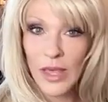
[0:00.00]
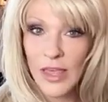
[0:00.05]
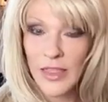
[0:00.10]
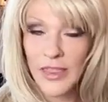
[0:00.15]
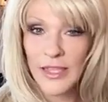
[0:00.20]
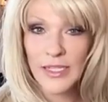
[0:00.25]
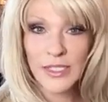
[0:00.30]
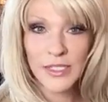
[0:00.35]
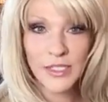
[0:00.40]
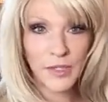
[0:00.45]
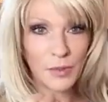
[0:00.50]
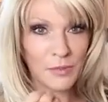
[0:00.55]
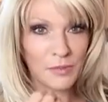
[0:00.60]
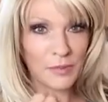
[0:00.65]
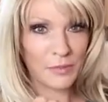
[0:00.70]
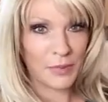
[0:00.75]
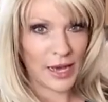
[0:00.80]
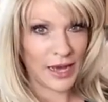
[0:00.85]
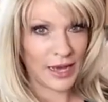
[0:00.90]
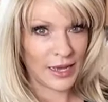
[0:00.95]
This
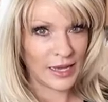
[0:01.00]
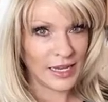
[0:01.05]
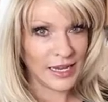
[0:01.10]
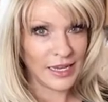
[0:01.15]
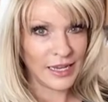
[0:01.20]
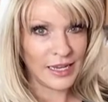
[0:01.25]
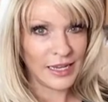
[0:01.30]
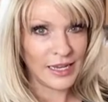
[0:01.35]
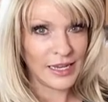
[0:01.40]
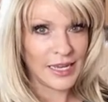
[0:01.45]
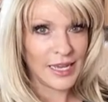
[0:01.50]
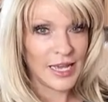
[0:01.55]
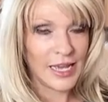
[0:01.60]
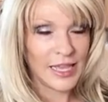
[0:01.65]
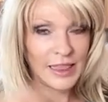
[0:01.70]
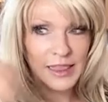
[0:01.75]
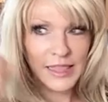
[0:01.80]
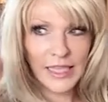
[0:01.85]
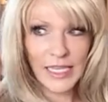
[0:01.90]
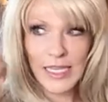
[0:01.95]
body,
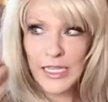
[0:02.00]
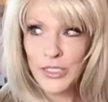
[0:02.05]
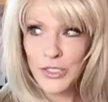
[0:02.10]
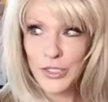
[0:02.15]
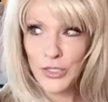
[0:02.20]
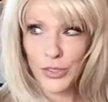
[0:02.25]
these